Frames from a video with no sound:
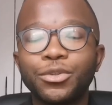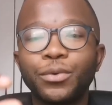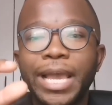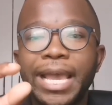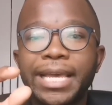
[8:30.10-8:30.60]

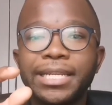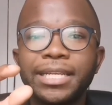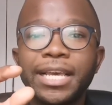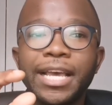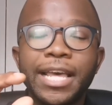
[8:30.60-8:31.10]
to
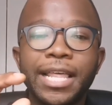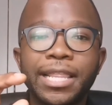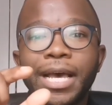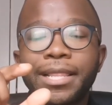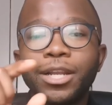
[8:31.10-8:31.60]
add
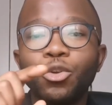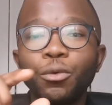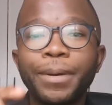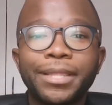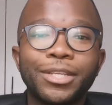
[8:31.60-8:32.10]
the
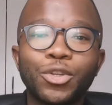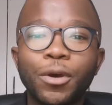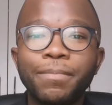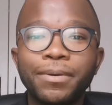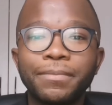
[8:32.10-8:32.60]
loop at the
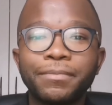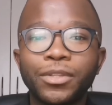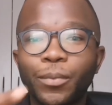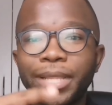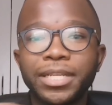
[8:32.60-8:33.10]
top
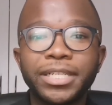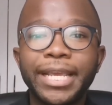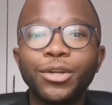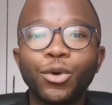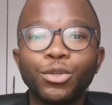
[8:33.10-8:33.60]
where the
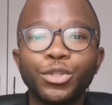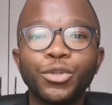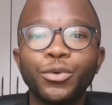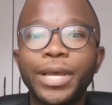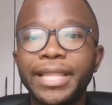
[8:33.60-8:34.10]
chain goes through,